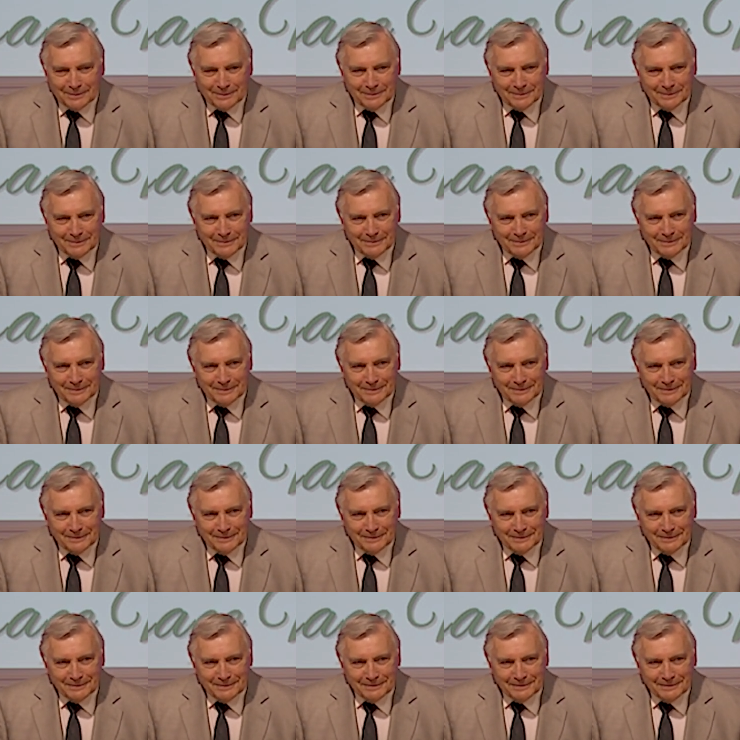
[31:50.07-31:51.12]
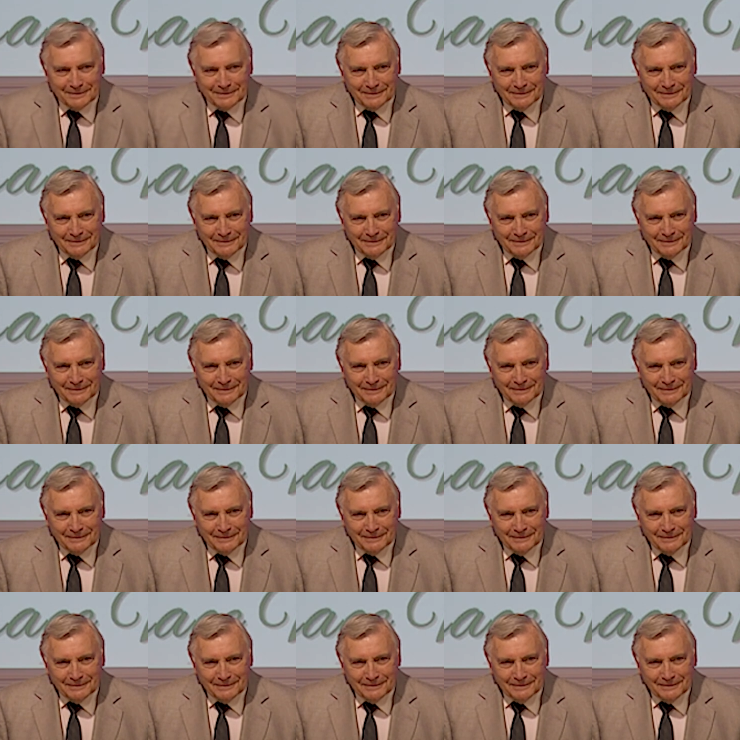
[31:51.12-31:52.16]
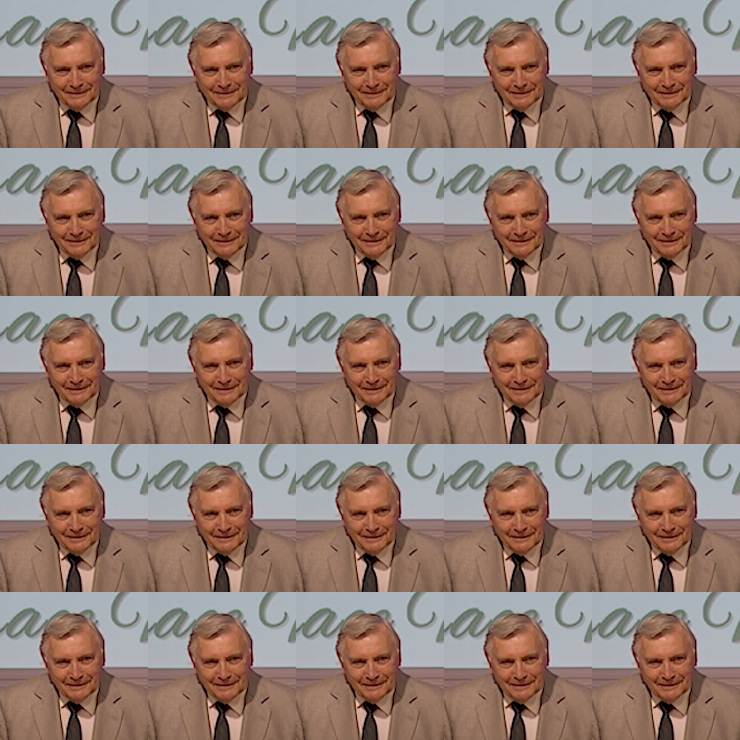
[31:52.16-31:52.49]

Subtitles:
[no speech]